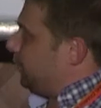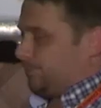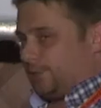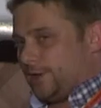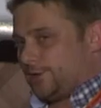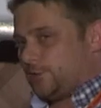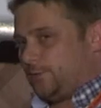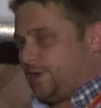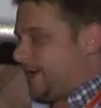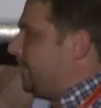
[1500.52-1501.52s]
predators being
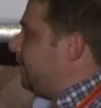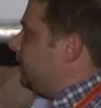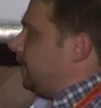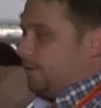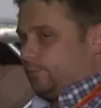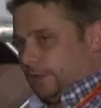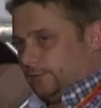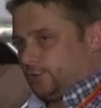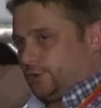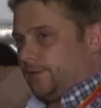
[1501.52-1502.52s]
added. Brown
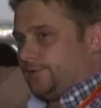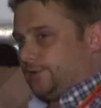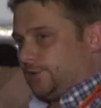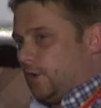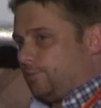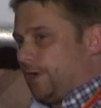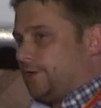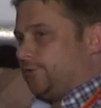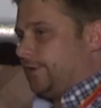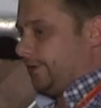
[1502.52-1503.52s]
trout is the top predator in
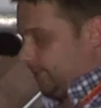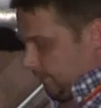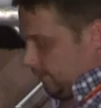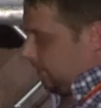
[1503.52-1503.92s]
Iceland.